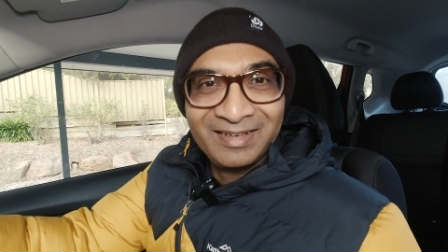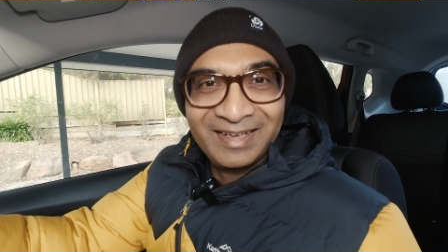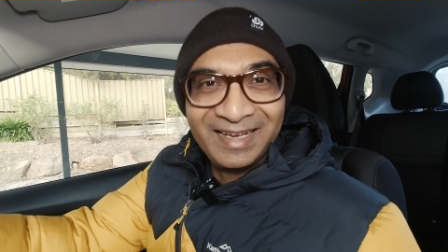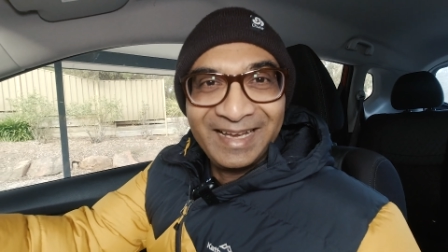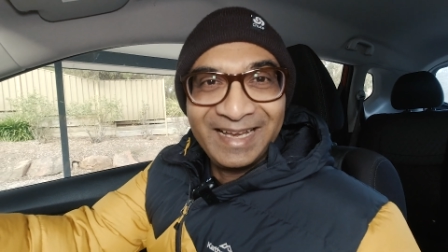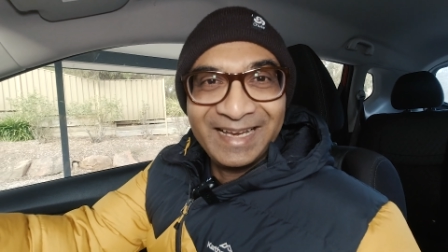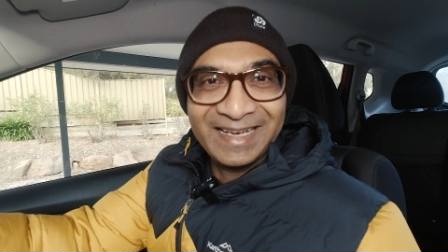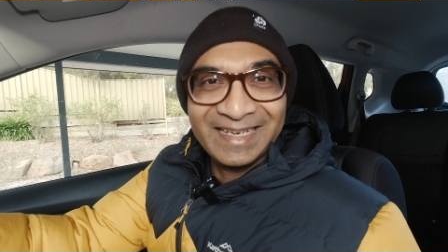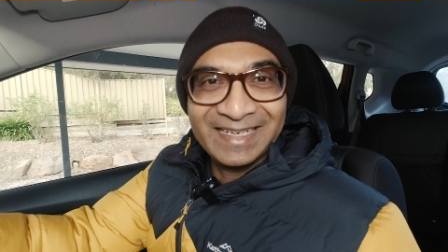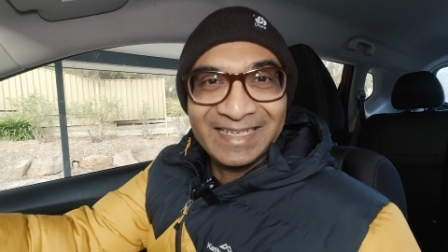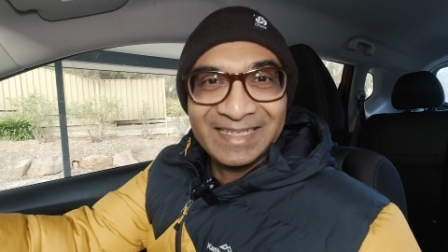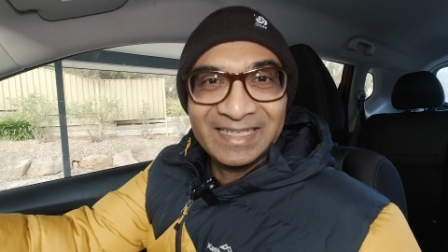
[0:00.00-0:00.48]

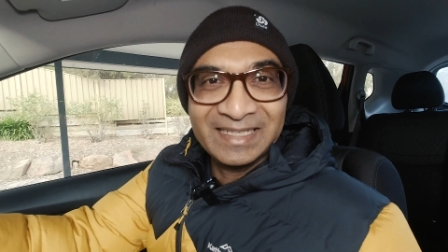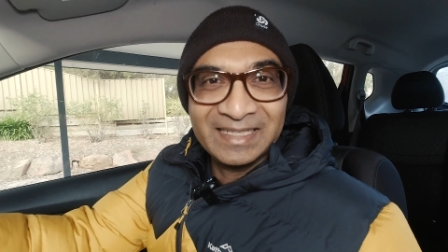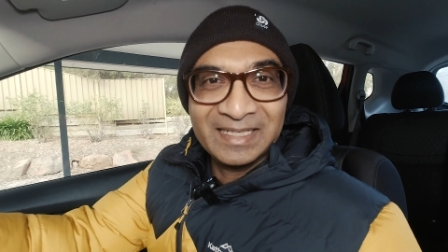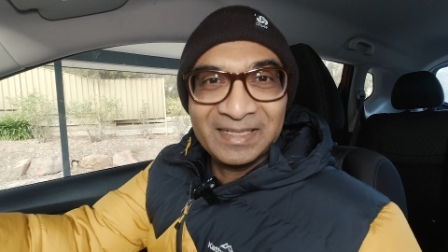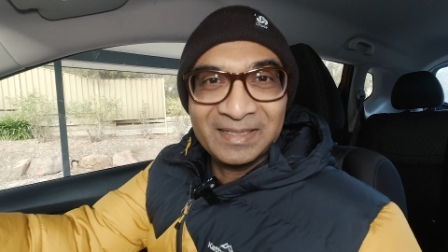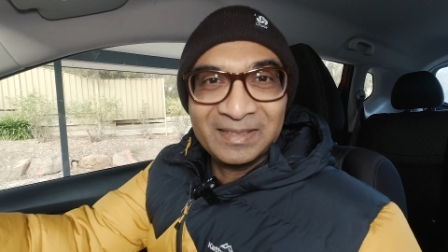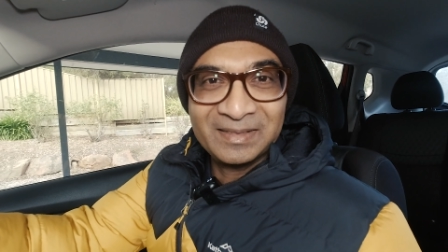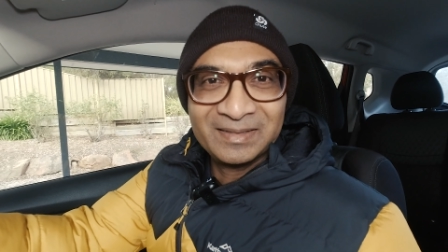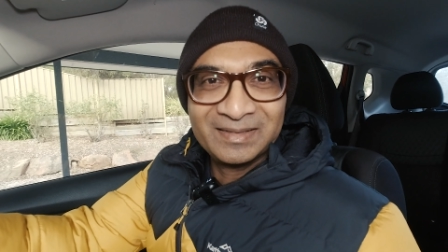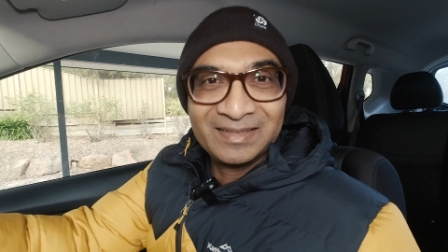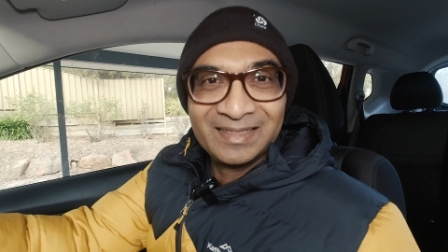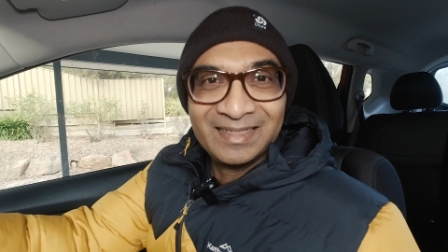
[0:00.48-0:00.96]
and
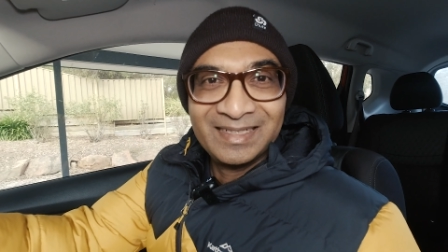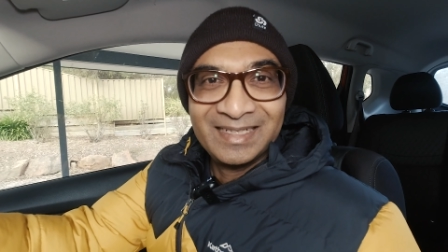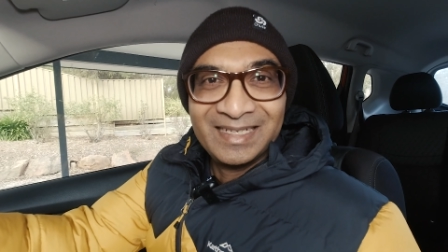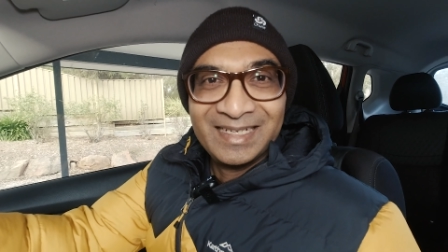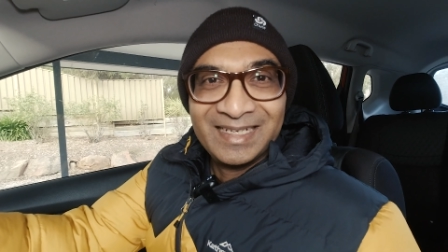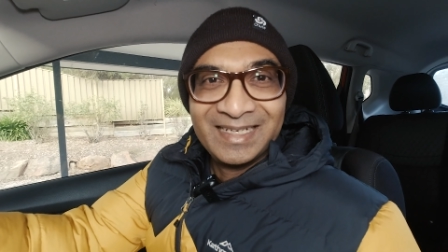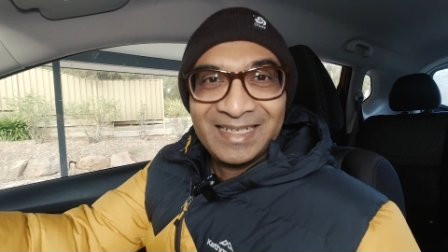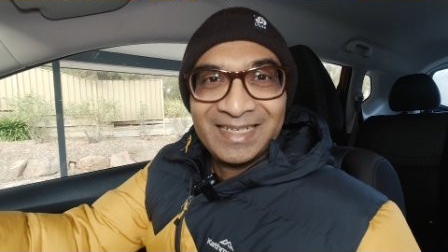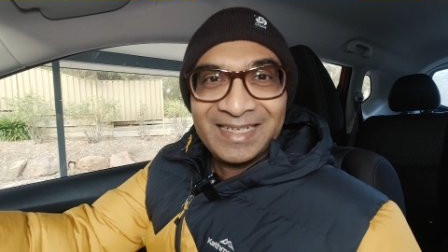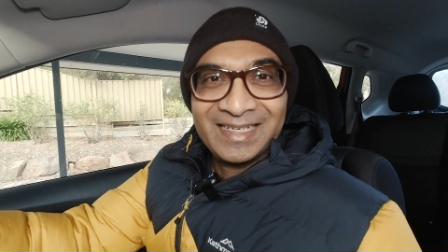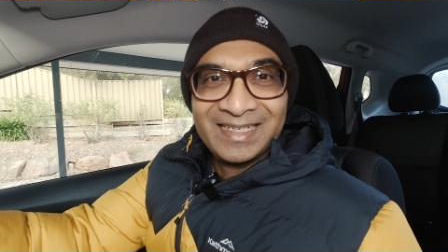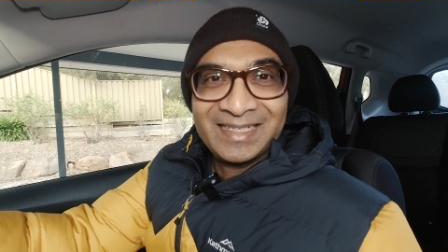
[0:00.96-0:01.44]

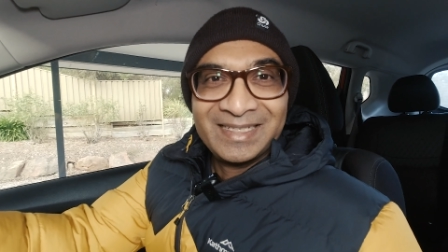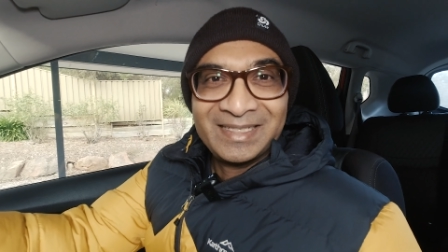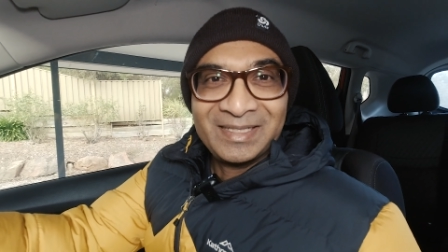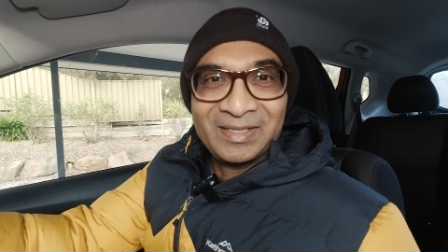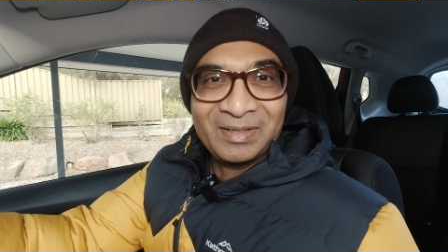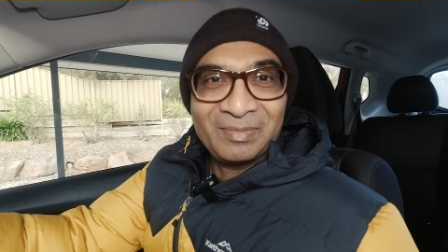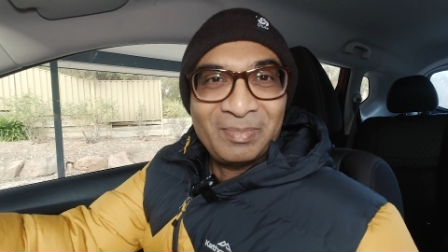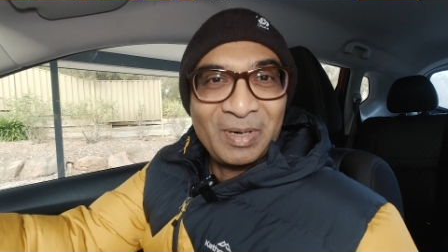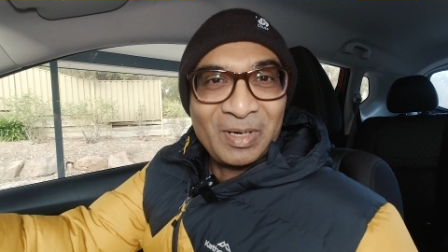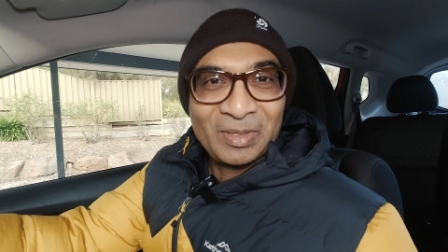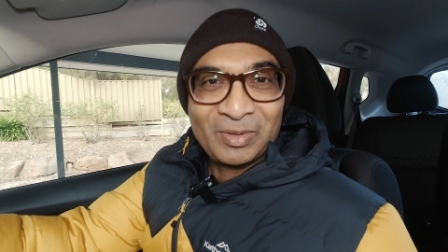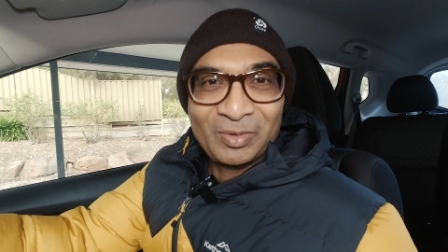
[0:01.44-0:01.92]

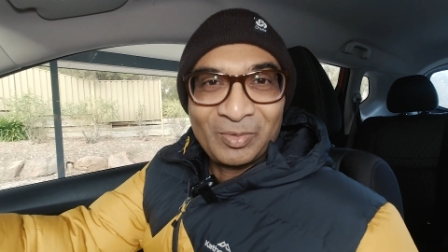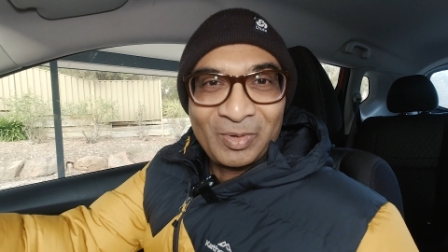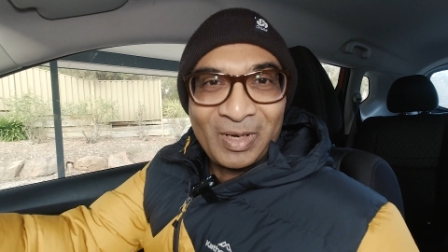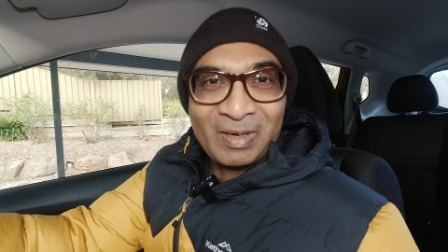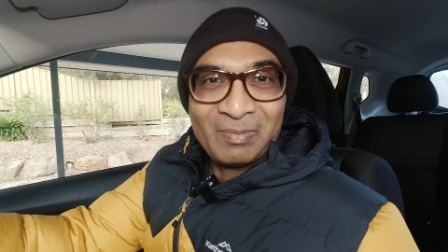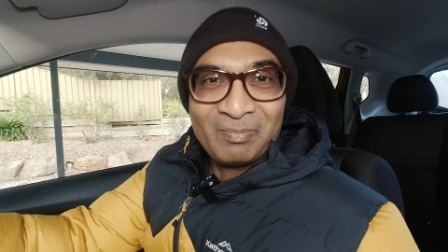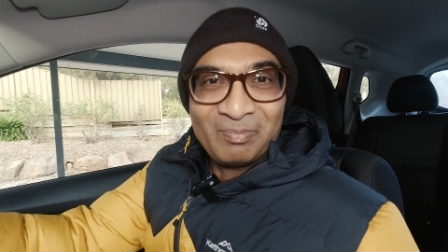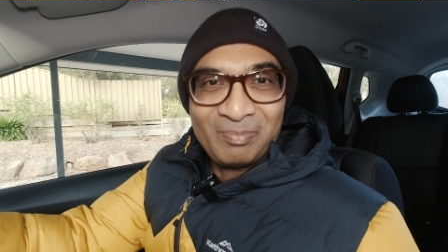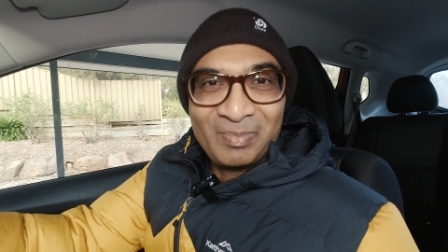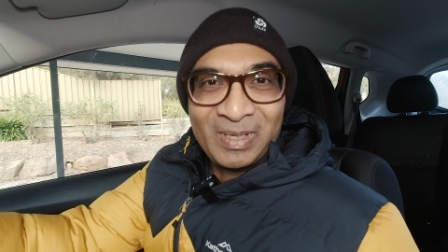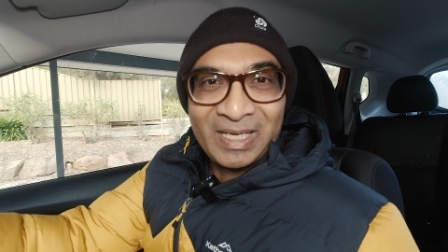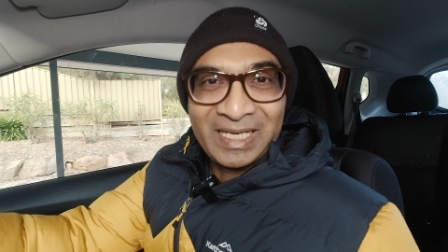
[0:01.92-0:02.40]
you're about to go
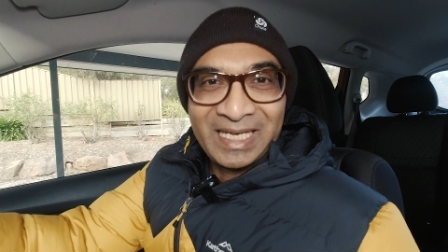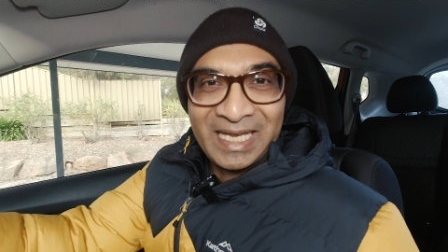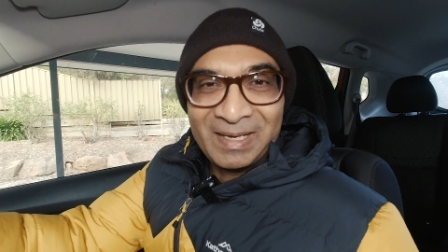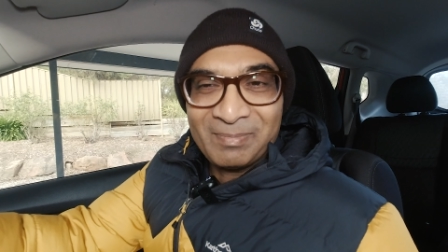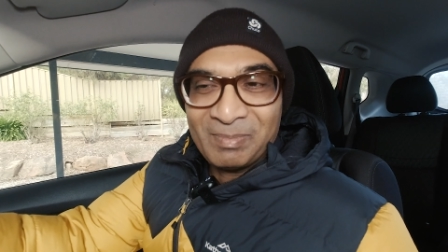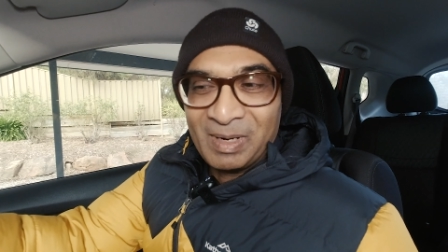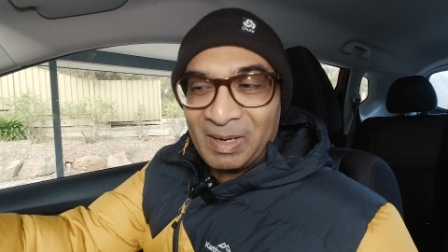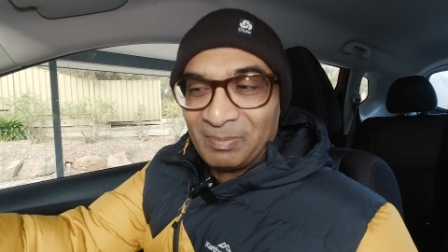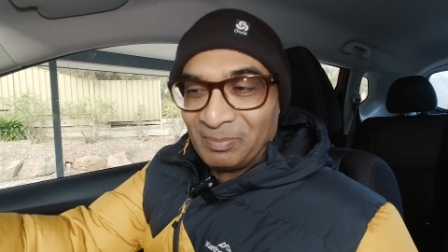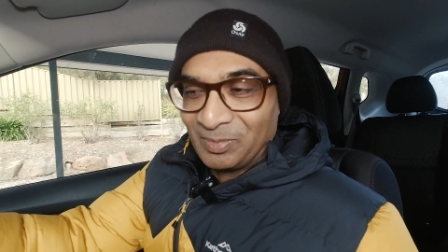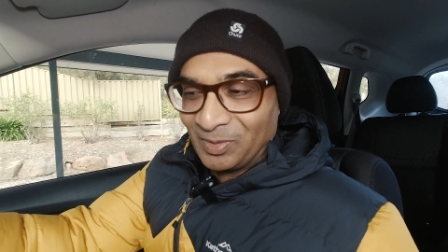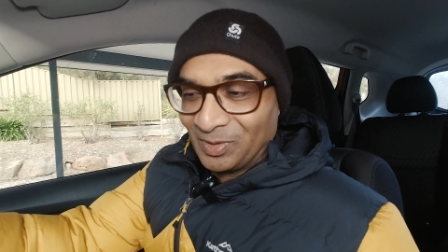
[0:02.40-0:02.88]
and pick
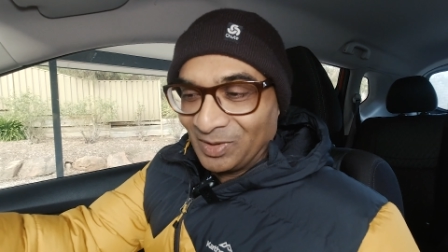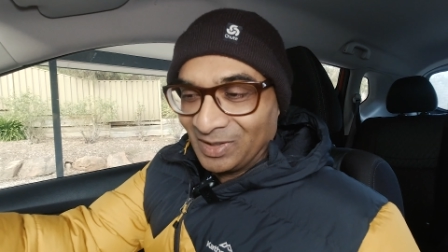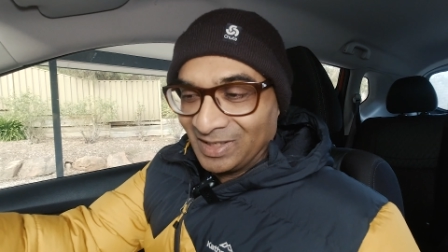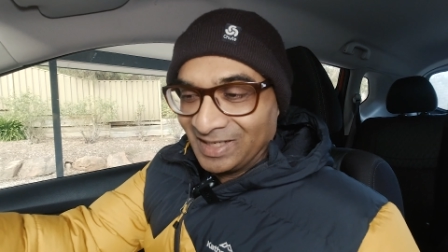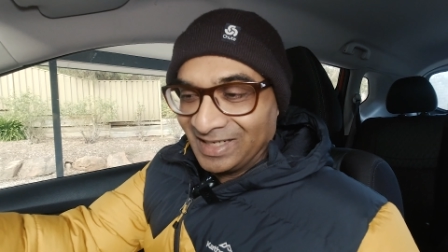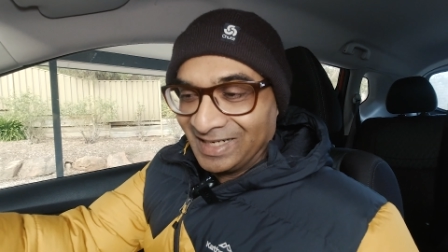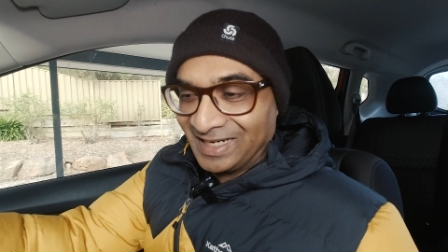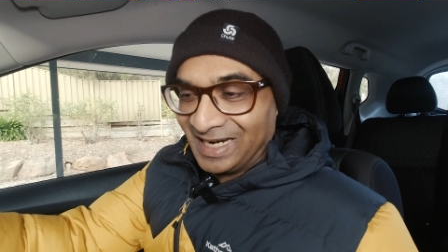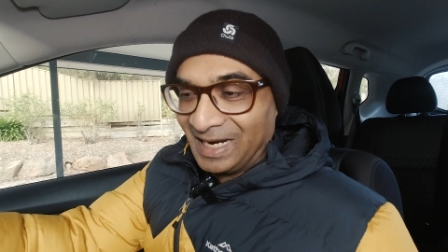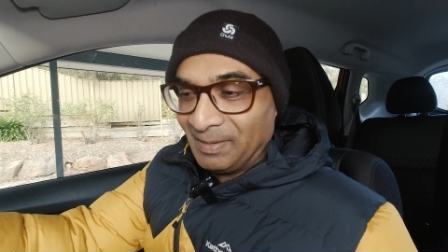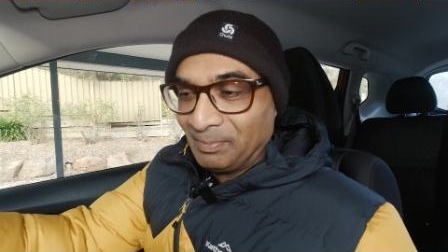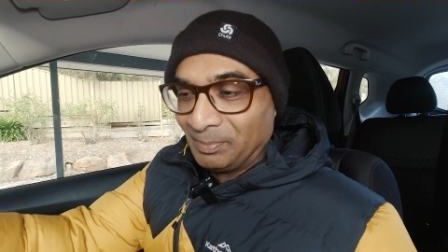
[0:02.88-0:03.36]
him up or
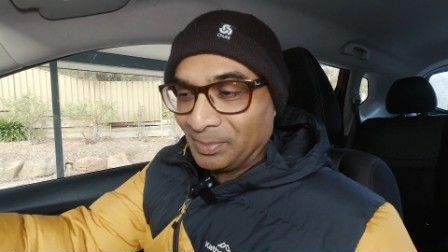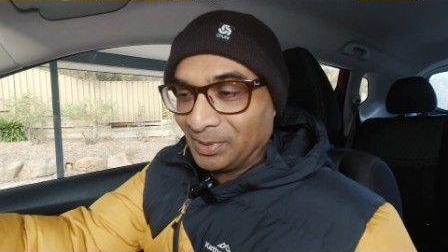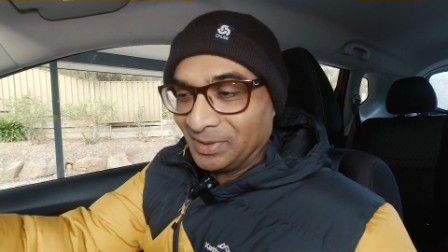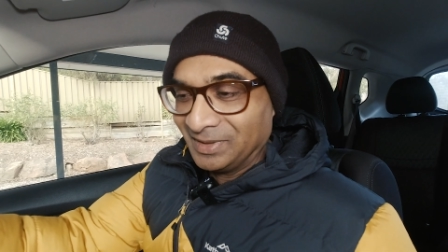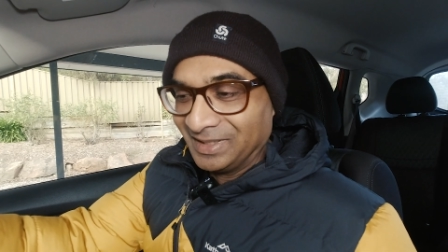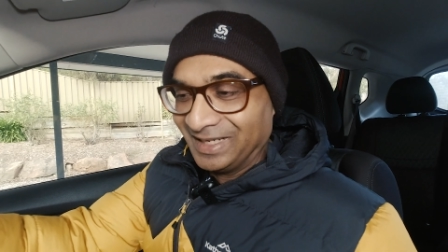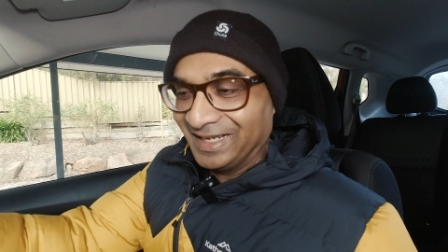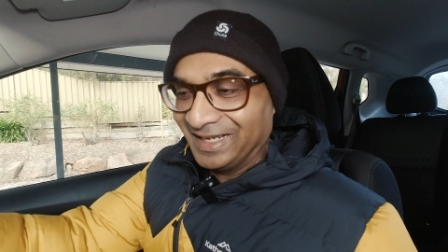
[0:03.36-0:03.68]
her up.